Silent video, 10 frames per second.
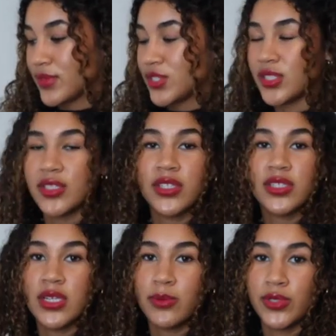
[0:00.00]
Just good
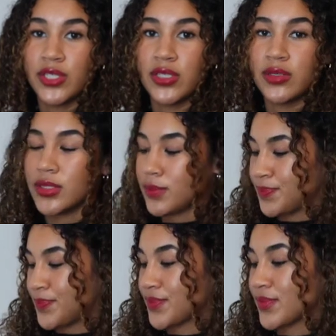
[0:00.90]
staple jeans.
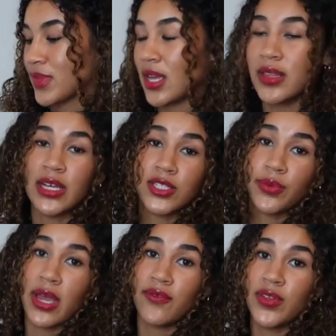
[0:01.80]
And that's all
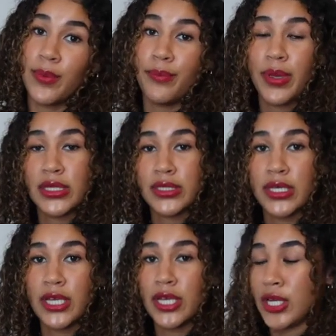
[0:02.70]
we have for the
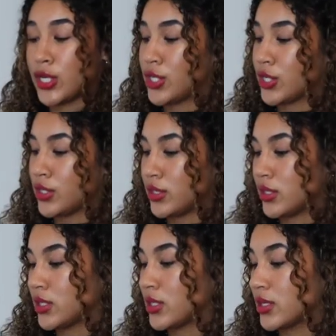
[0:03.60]
basic
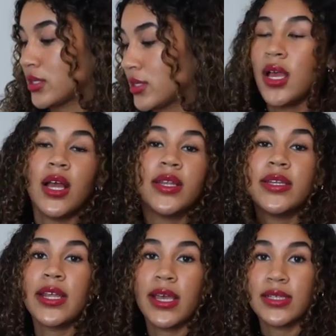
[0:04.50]
girl.
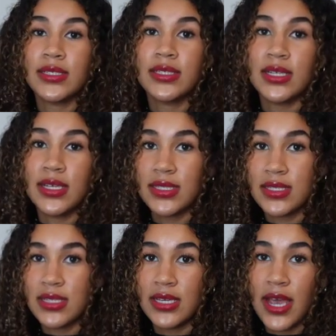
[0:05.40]
Next
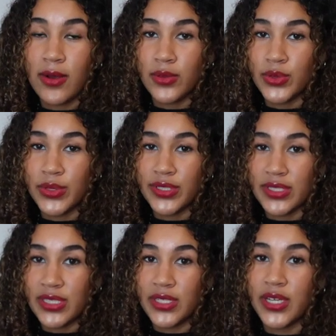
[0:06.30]
is the
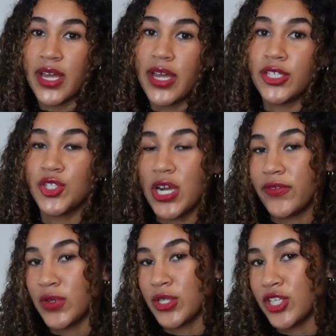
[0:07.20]
outdoorsy and
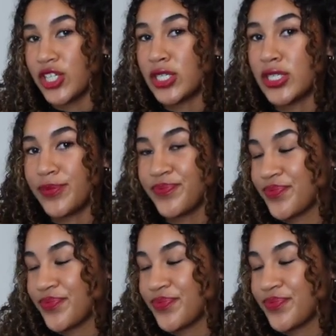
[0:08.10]
travel girl.